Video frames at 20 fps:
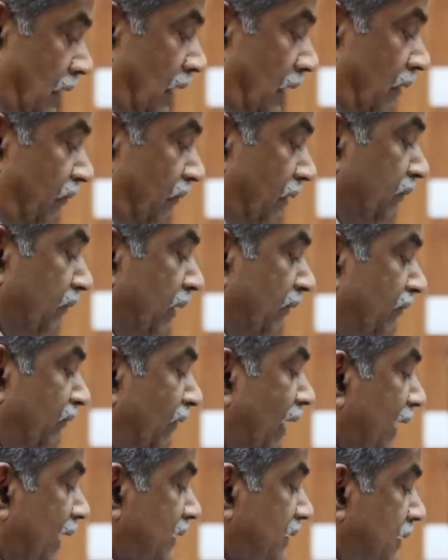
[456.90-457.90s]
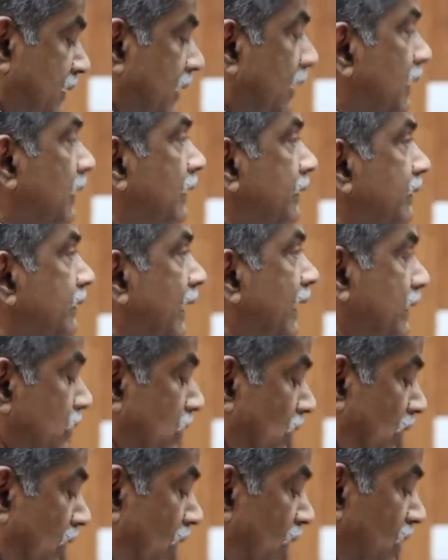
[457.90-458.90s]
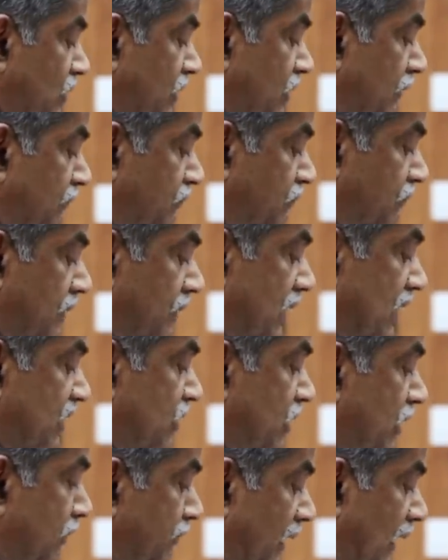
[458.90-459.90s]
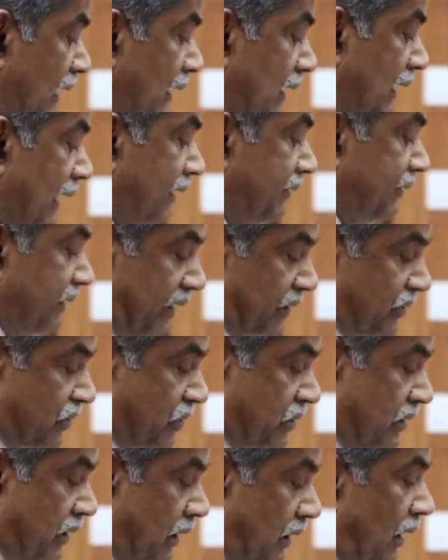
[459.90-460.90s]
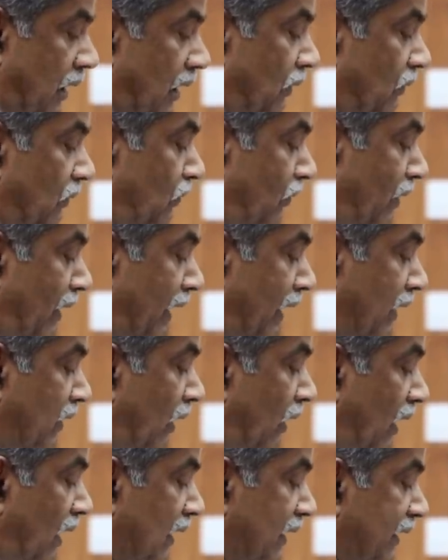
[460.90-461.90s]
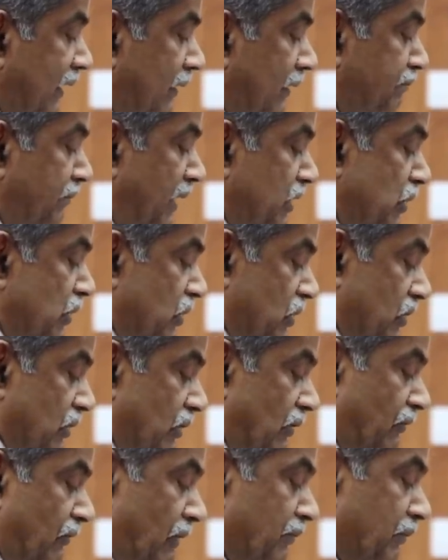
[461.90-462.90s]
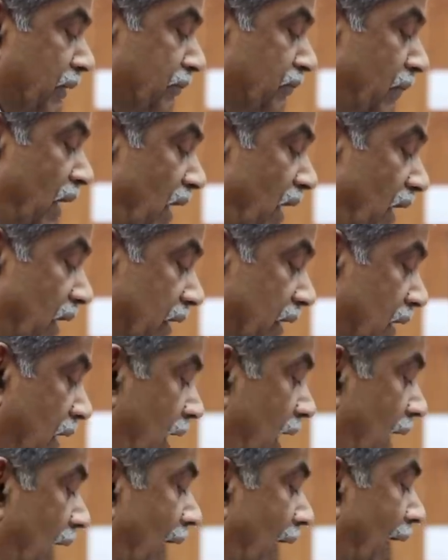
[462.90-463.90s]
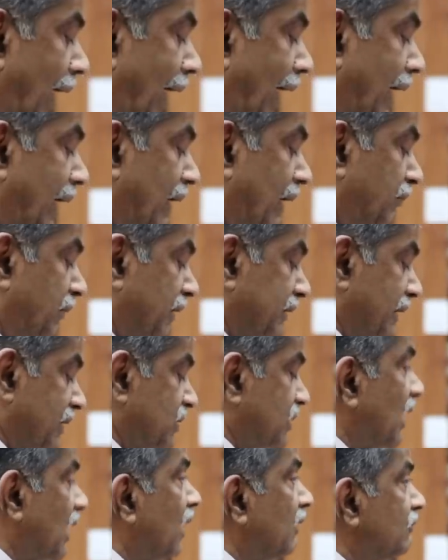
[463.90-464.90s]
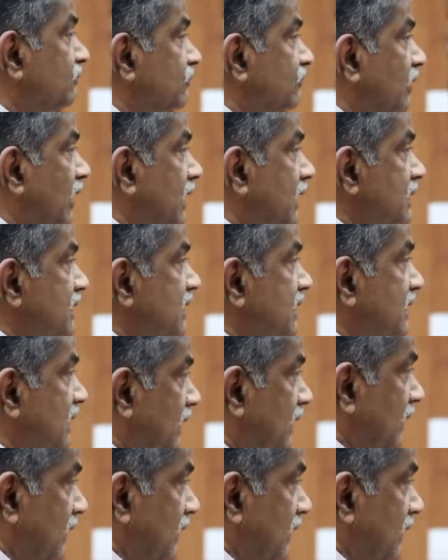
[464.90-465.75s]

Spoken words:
from the fact that your lordship customarily addressed one and all in the bench, from the bar, and among the staff as sir.